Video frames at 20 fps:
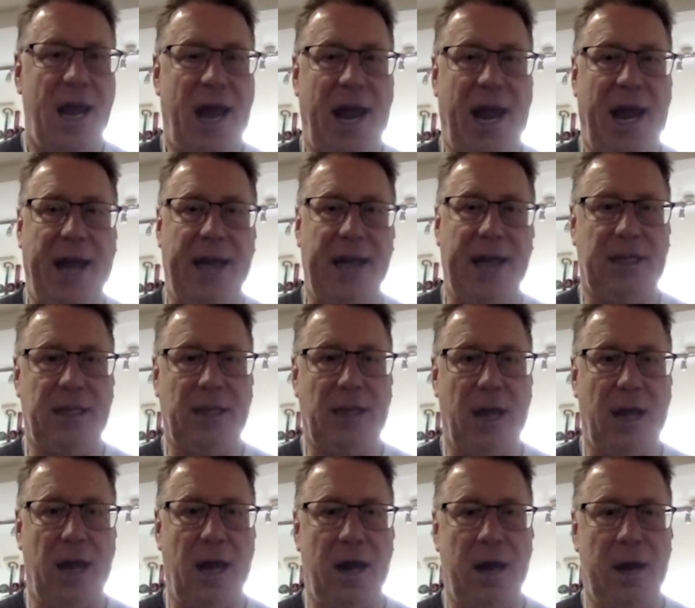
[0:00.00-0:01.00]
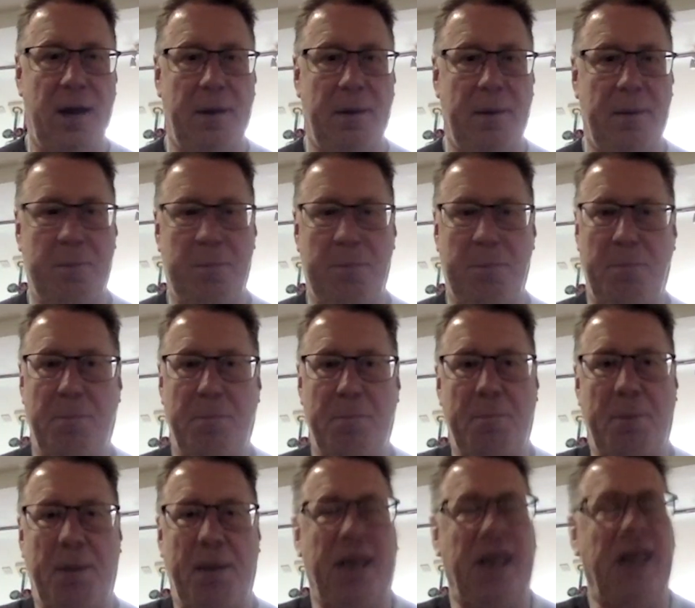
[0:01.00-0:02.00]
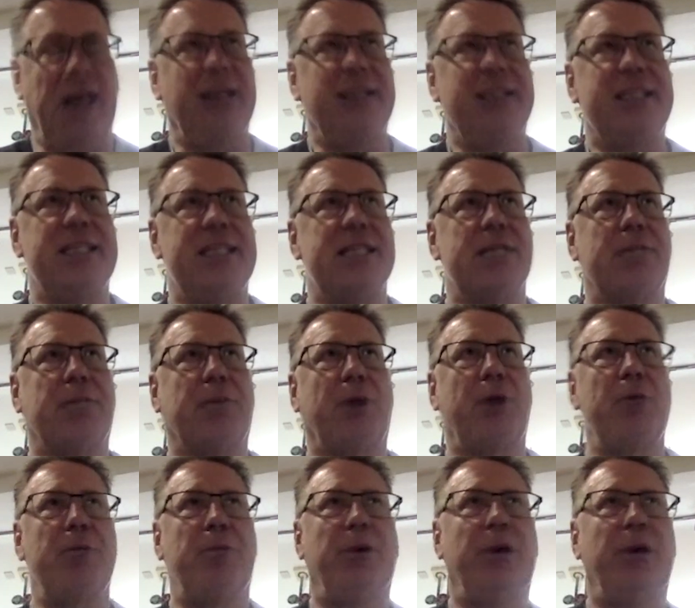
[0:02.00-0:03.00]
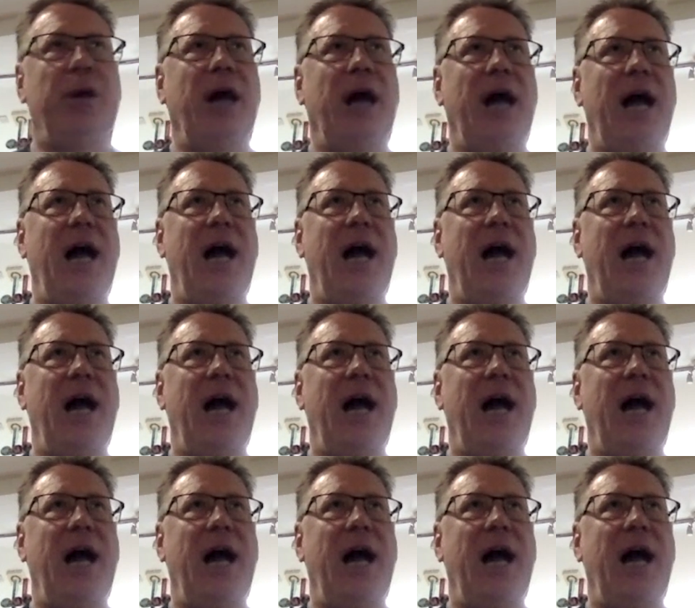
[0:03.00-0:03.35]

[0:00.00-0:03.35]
and make leases appropriate,